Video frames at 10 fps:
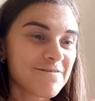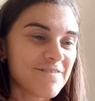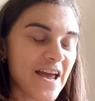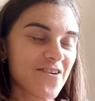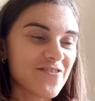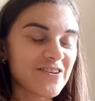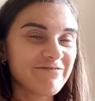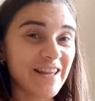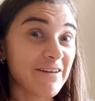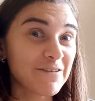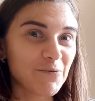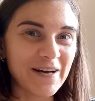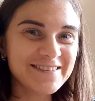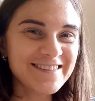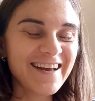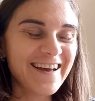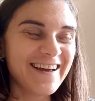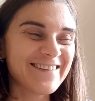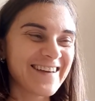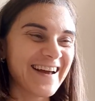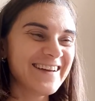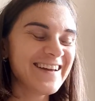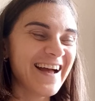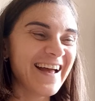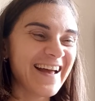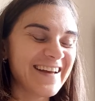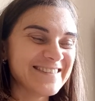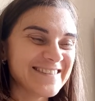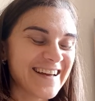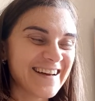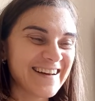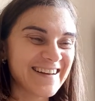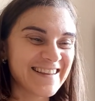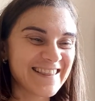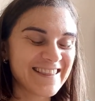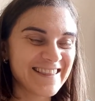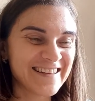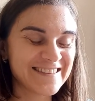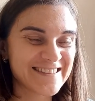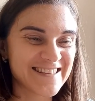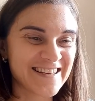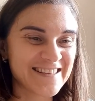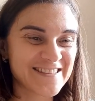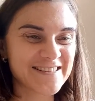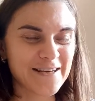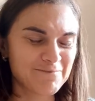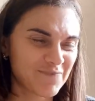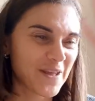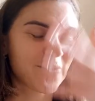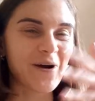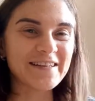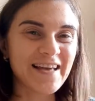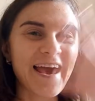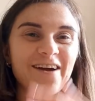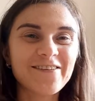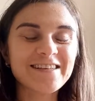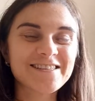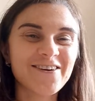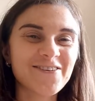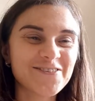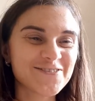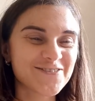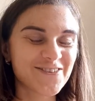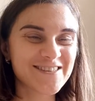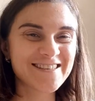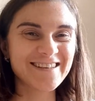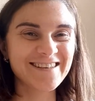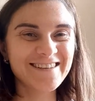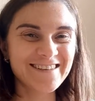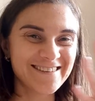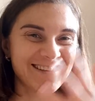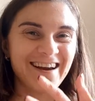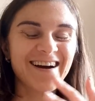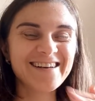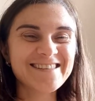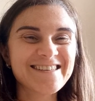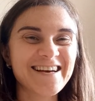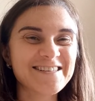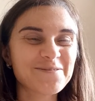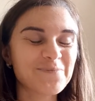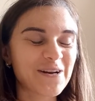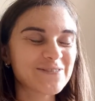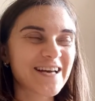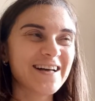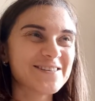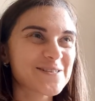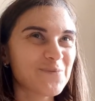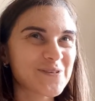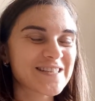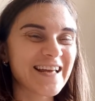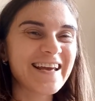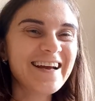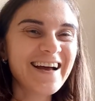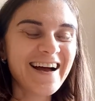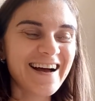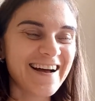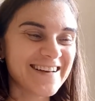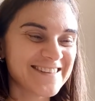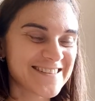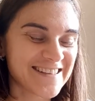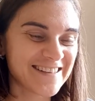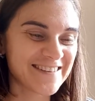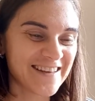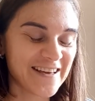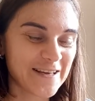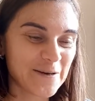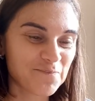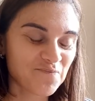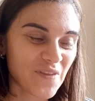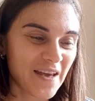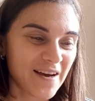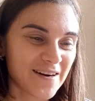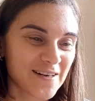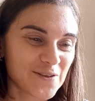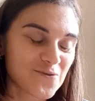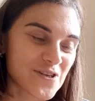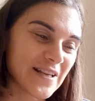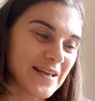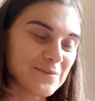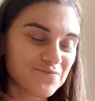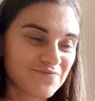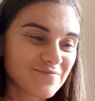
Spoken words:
very fluffy one, okay, and it is quite hairy, so you do not see the eyes. Yes, brown colors mostly, and they are usually